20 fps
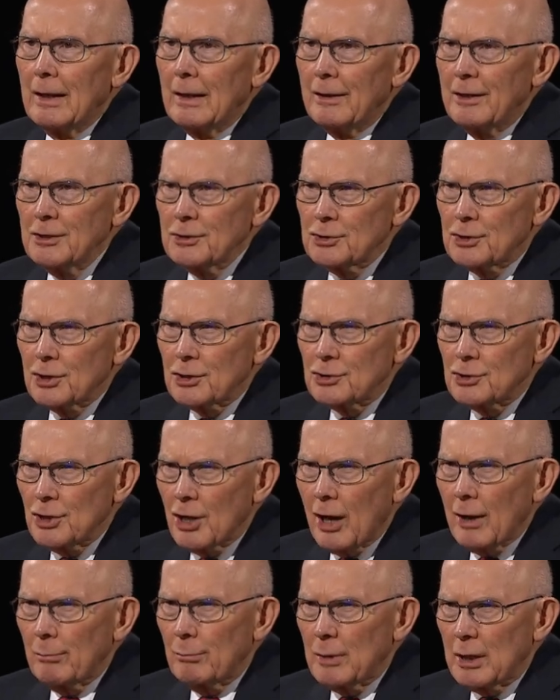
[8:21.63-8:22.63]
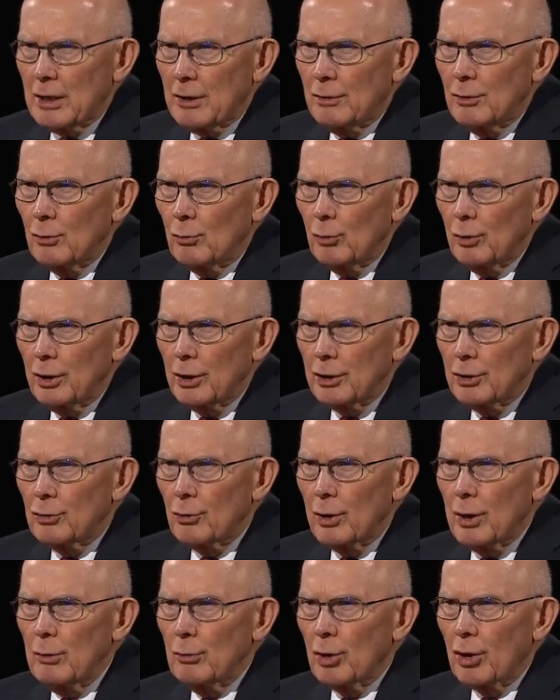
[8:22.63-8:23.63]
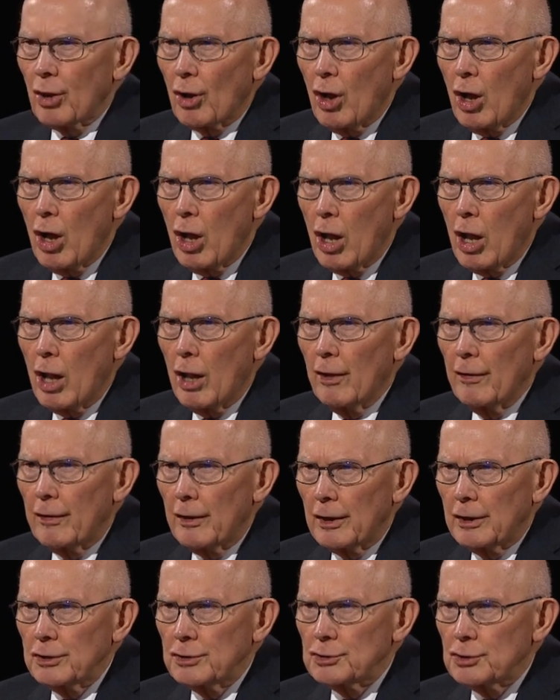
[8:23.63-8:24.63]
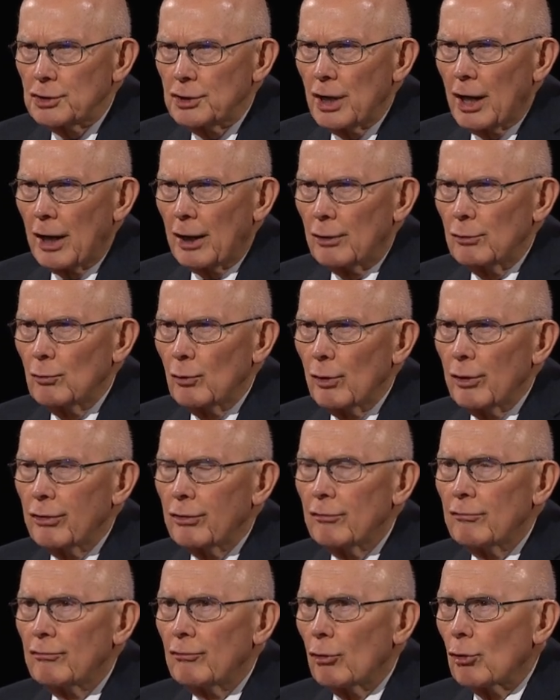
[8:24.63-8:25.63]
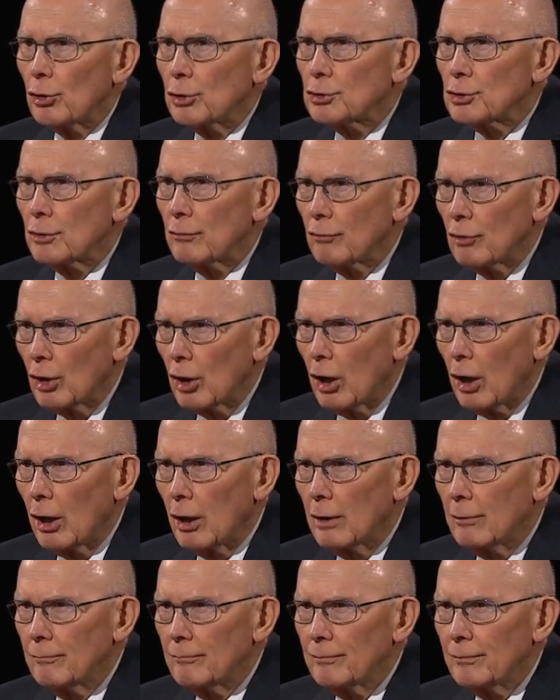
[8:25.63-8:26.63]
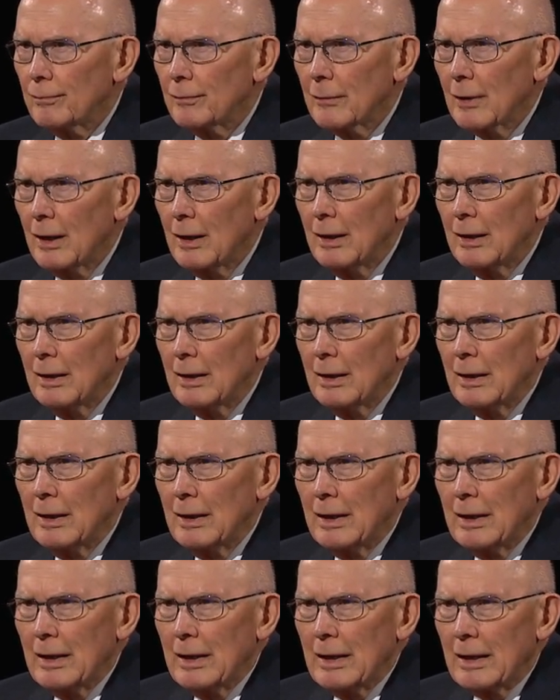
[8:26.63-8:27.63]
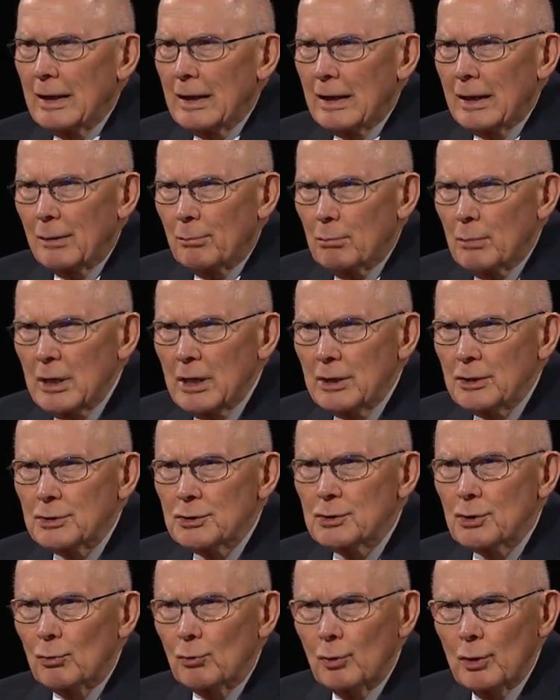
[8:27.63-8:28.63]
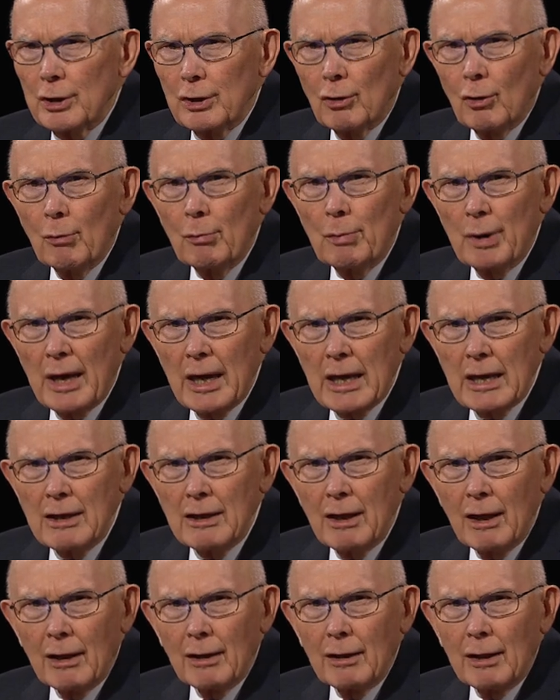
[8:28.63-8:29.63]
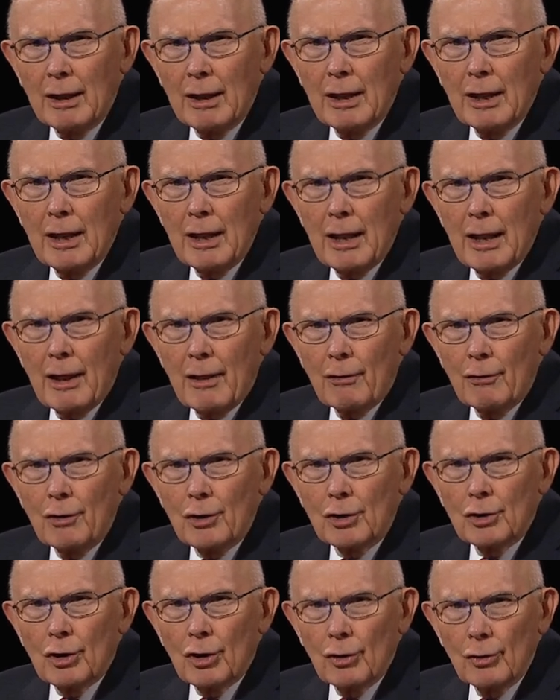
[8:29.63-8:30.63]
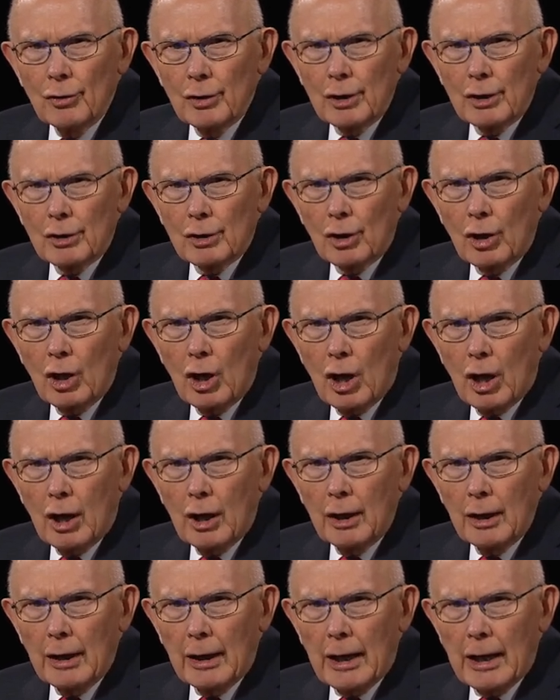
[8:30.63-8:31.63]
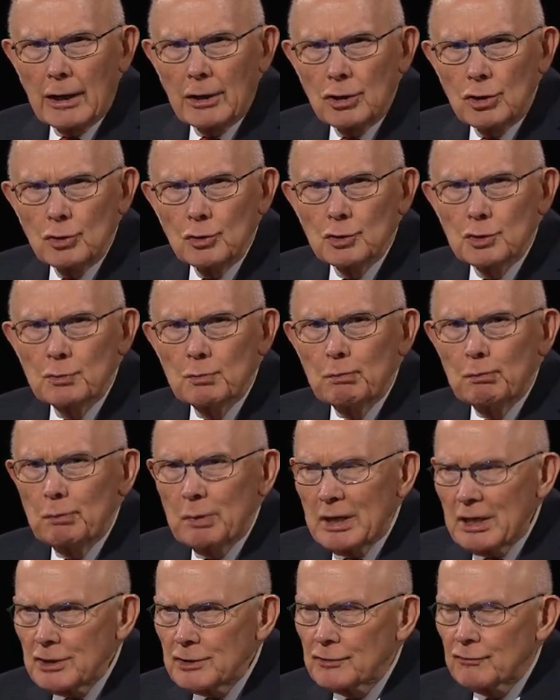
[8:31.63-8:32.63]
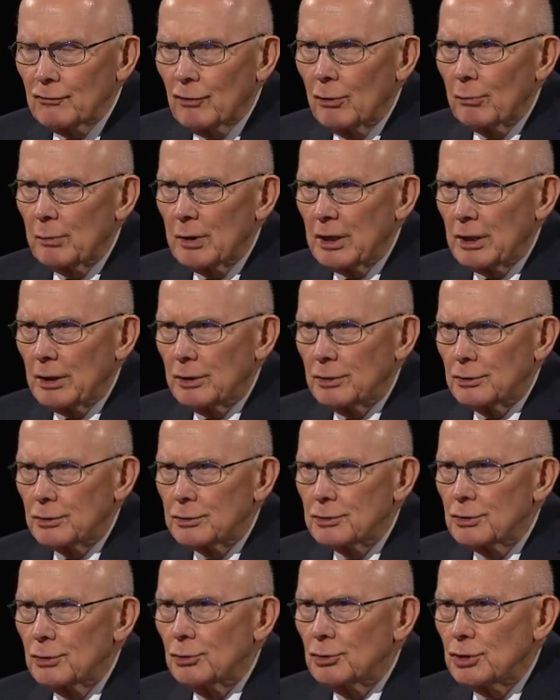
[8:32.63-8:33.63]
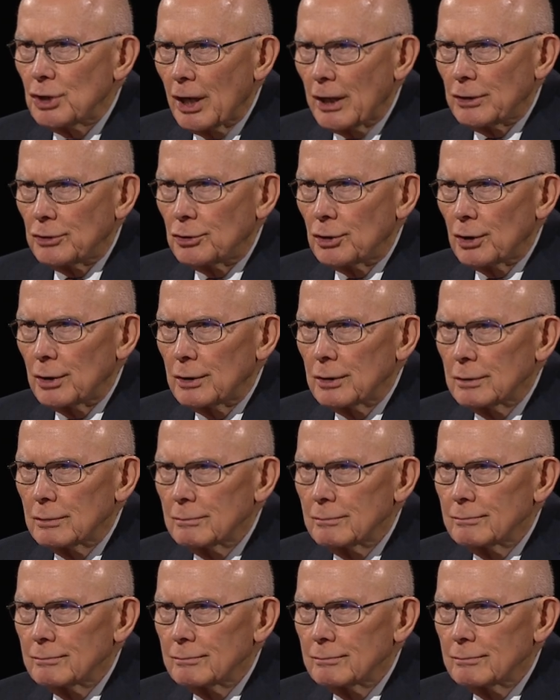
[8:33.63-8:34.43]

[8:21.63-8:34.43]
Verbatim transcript: This does not mean that we agree with all that is done with the force of law. It means that we obey the current law and use peaceful means to change it.